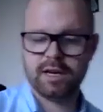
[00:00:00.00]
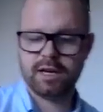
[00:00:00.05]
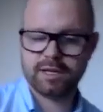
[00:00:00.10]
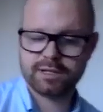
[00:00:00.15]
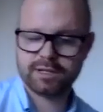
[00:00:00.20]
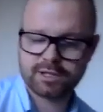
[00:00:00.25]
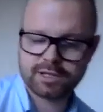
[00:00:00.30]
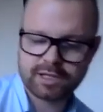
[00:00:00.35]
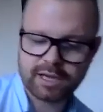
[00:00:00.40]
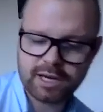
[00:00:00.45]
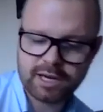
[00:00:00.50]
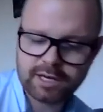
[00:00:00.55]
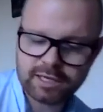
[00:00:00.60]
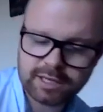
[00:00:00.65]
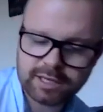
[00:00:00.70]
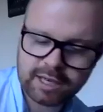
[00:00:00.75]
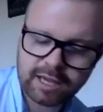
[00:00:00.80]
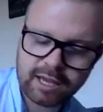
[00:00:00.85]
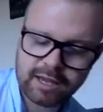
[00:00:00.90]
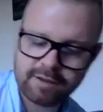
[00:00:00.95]
it's just going to
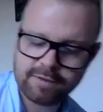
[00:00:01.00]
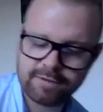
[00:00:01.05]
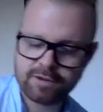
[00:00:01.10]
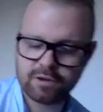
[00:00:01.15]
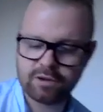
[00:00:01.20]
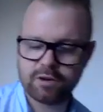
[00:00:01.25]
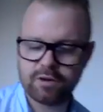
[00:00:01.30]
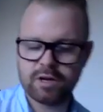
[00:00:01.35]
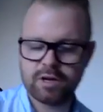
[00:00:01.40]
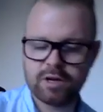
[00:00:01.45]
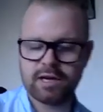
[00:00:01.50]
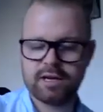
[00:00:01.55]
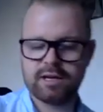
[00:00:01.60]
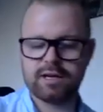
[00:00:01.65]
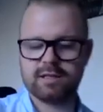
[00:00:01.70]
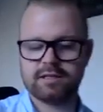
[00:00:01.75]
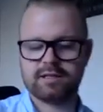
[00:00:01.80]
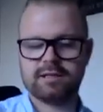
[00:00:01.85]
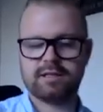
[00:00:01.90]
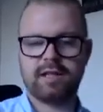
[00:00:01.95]
leave you in
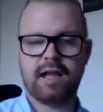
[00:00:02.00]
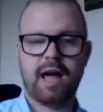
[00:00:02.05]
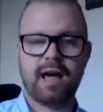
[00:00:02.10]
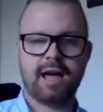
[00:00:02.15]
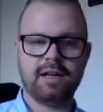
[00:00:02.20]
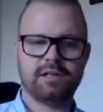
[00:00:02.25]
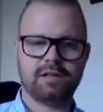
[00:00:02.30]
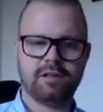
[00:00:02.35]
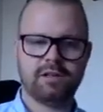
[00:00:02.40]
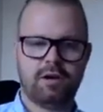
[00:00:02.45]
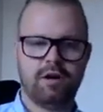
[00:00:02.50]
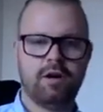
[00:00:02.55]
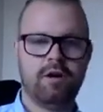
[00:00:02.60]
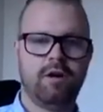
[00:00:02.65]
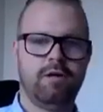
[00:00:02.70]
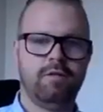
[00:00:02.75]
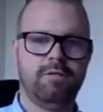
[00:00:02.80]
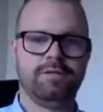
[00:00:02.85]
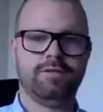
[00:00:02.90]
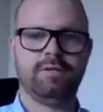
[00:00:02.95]
a state
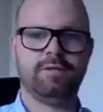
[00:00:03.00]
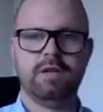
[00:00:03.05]
of